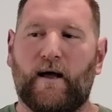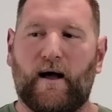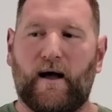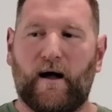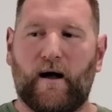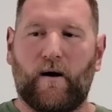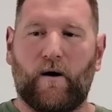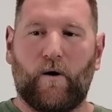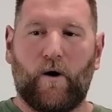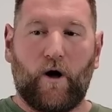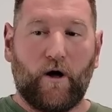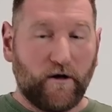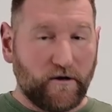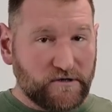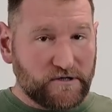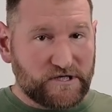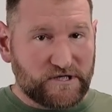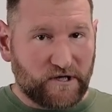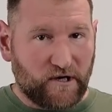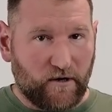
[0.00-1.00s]

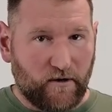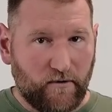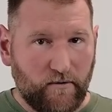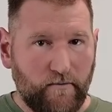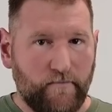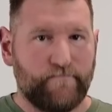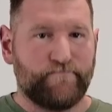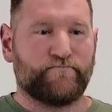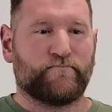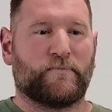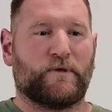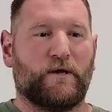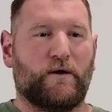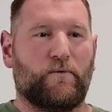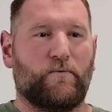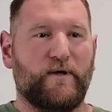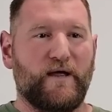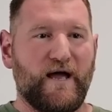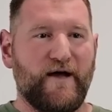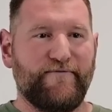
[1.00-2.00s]
Also,
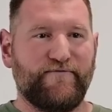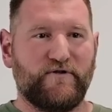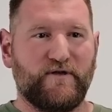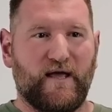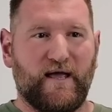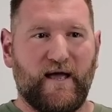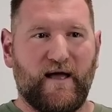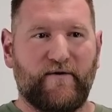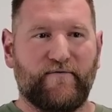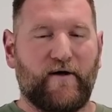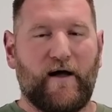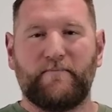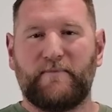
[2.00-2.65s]
we have to have,